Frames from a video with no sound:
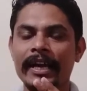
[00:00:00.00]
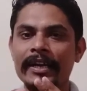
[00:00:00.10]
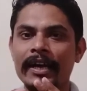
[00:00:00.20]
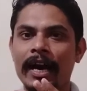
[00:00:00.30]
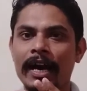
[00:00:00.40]

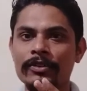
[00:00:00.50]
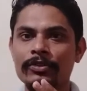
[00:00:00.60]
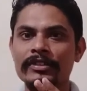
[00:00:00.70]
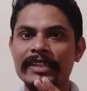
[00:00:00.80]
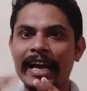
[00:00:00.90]
and
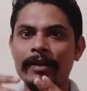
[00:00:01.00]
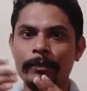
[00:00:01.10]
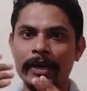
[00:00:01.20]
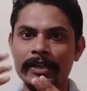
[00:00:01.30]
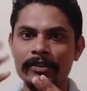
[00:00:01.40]
also
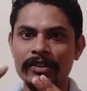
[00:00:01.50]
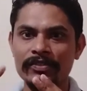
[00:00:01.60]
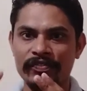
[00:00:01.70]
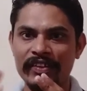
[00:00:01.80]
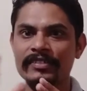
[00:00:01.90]
that
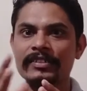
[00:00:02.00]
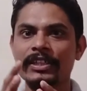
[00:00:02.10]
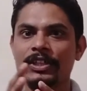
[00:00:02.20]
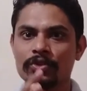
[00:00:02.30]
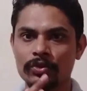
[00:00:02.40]
particular fixed
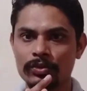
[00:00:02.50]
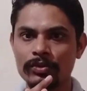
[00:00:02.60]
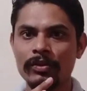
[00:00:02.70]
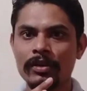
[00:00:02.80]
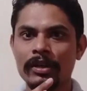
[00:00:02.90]

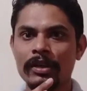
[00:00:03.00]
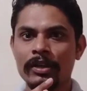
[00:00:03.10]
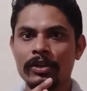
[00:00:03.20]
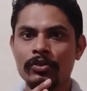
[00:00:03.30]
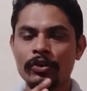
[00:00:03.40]
issue
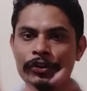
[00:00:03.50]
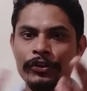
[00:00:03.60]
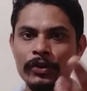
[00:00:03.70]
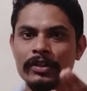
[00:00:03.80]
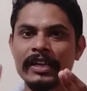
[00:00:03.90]
to
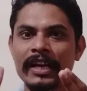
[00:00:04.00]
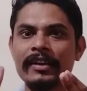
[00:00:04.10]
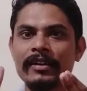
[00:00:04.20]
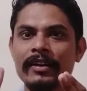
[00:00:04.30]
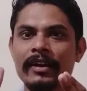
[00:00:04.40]
ensure
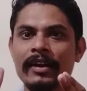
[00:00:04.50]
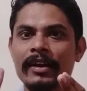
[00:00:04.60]
that